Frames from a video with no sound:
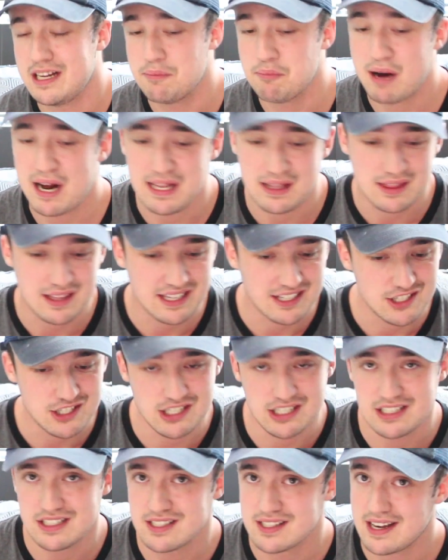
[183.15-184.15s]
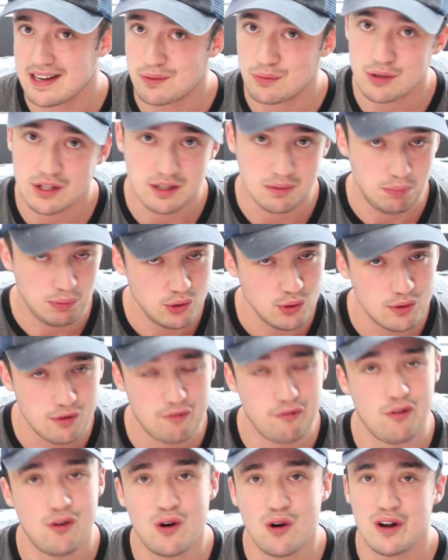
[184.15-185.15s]
He might think she's, like, really
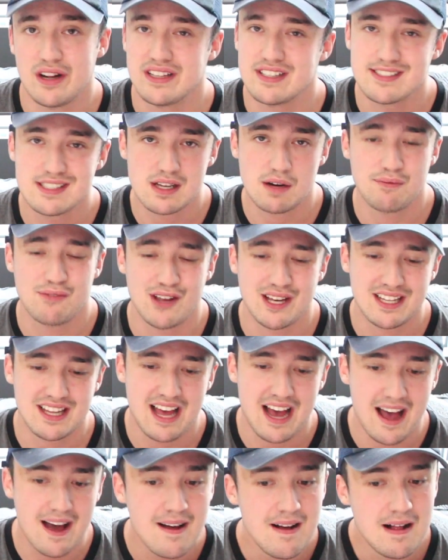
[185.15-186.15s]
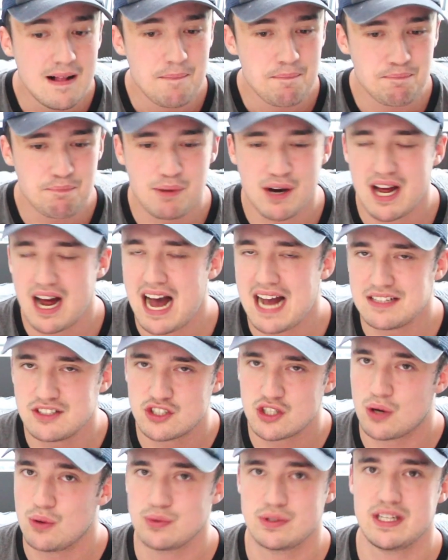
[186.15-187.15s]
beautiful and stuff like that. But I
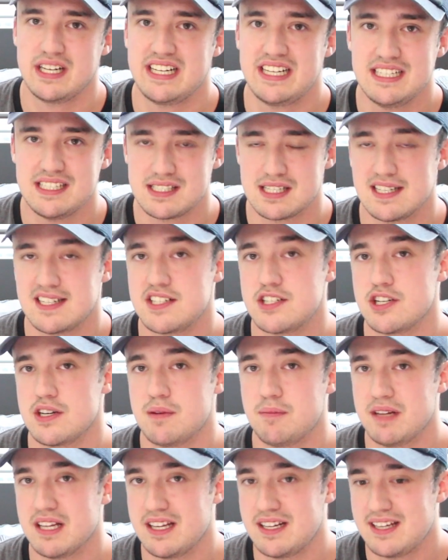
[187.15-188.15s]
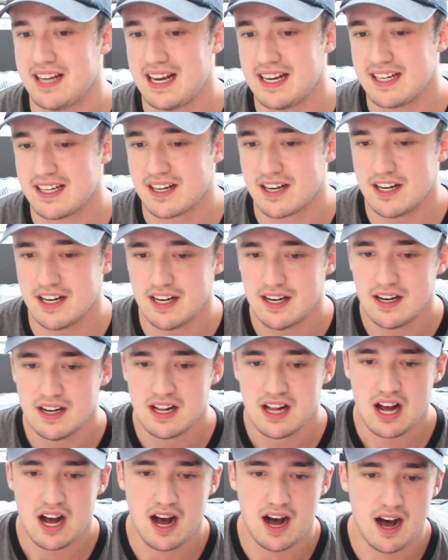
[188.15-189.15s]
don't think he's legitimately dating her.
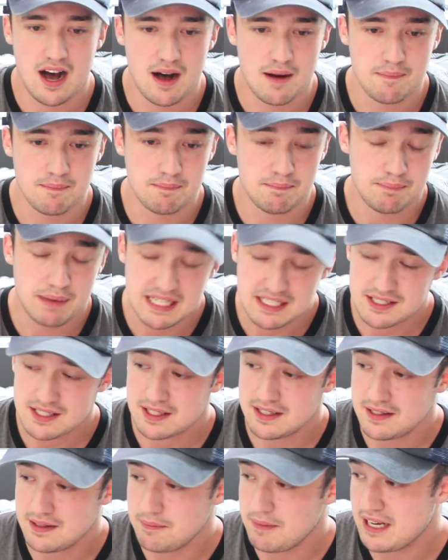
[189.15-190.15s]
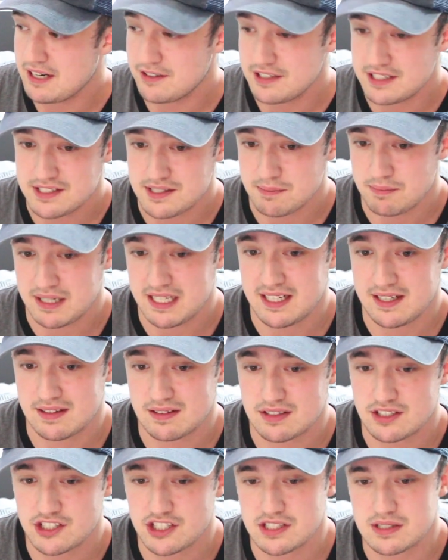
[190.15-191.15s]
Basically, the main reason
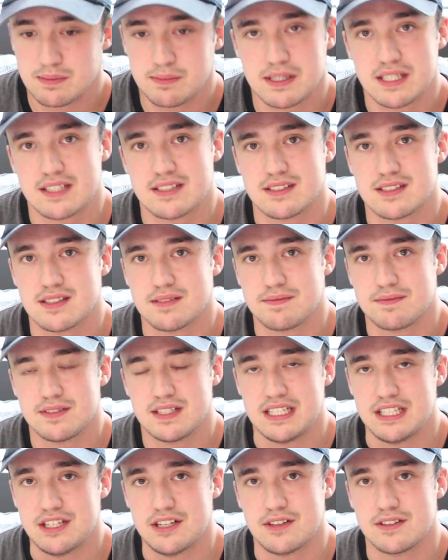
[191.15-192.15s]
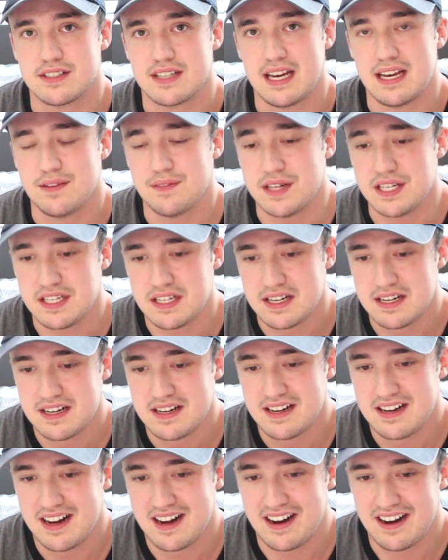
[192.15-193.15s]
being just because of, you know, David.
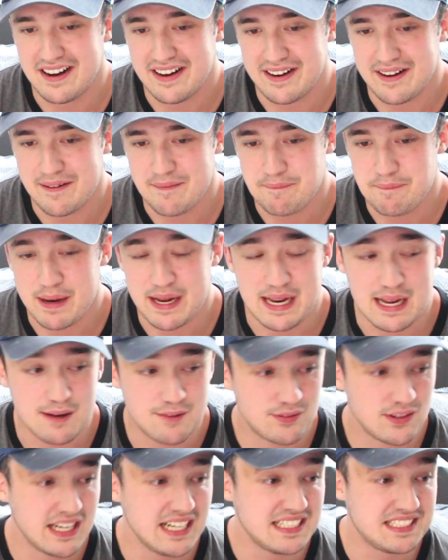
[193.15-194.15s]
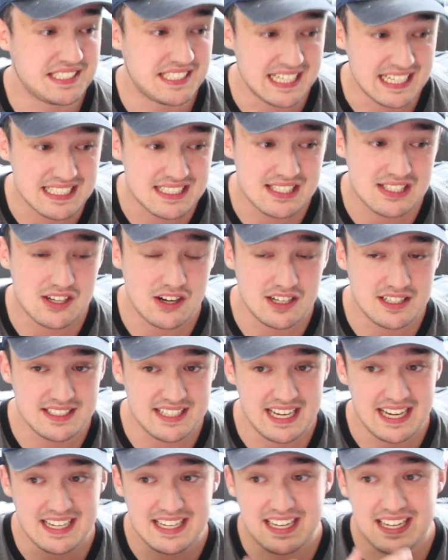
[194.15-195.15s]
But if they did start
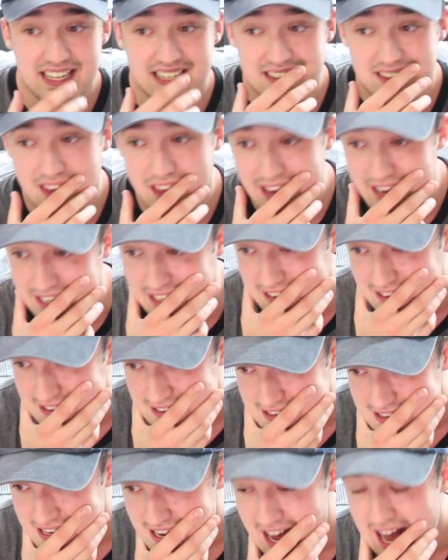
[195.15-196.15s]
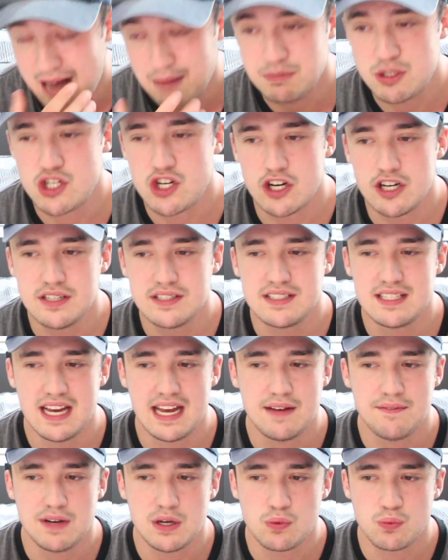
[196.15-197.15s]
dating, like, I'm sure
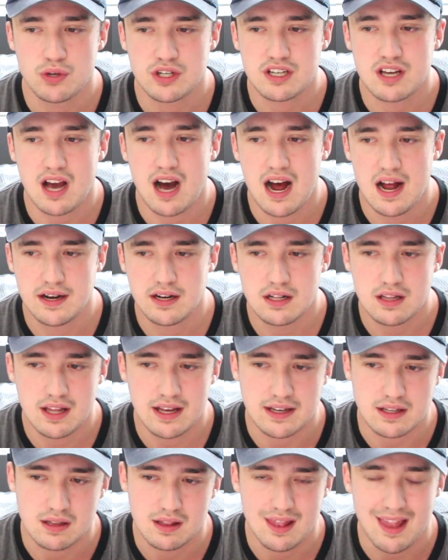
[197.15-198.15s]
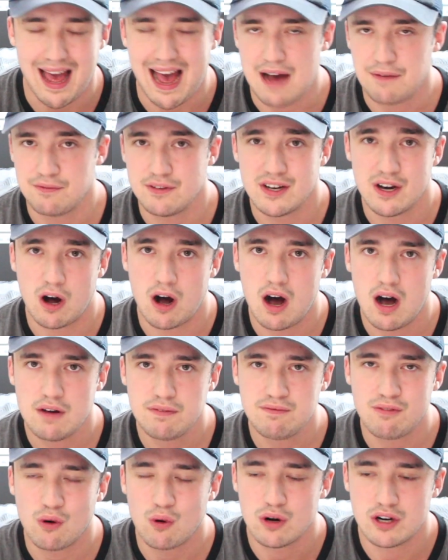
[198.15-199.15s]
David would kind of, like, laugh it
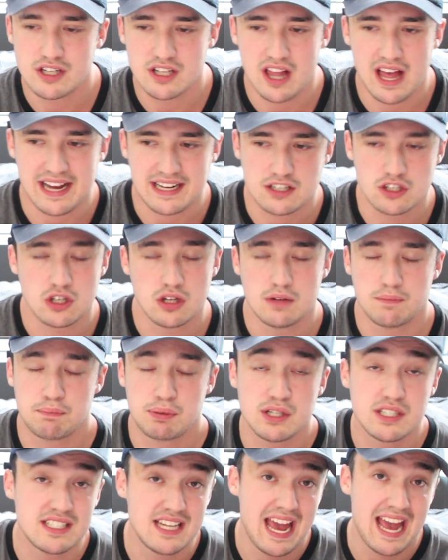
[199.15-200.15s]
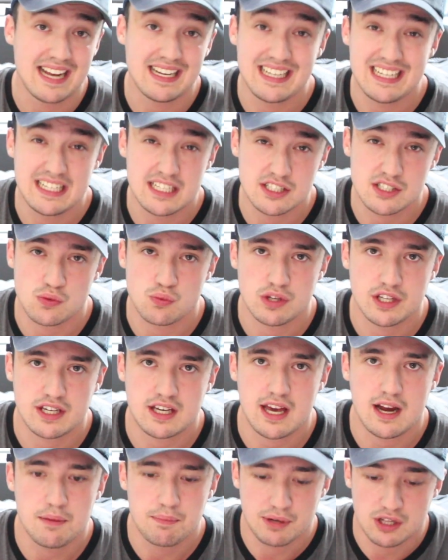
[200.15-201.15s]
off or, like, pretend he doesn't really
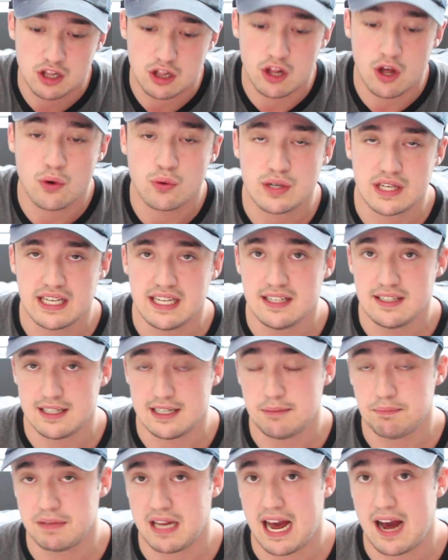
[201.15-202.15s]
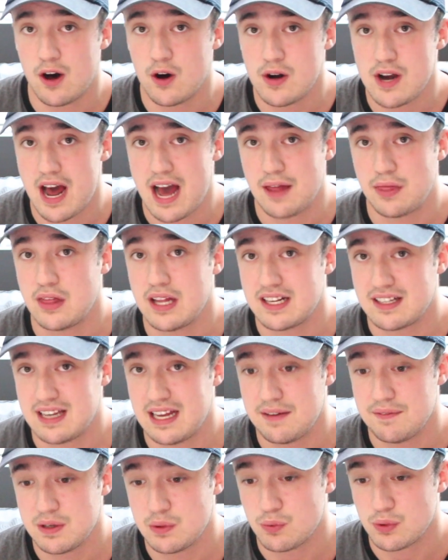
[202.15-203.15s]
care. But low-key, deep down, I think
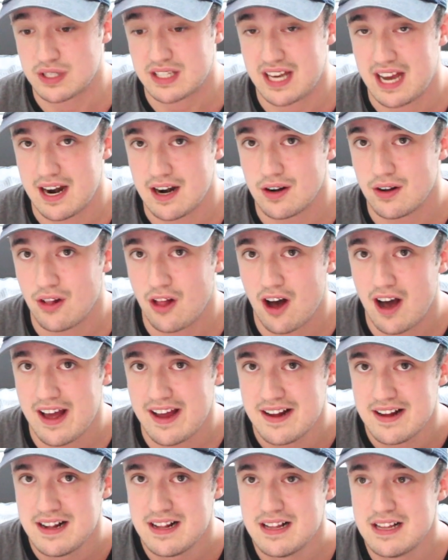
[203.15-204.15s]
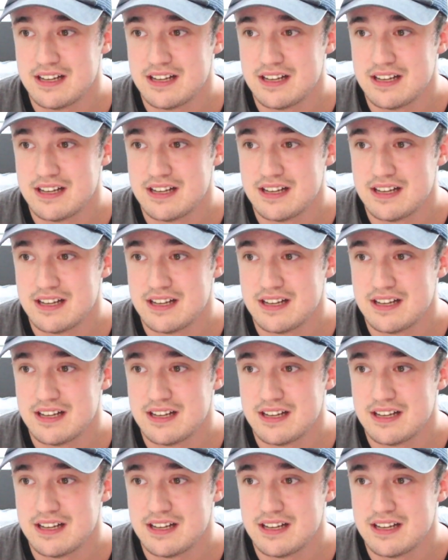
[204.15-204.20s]
David would care a lot.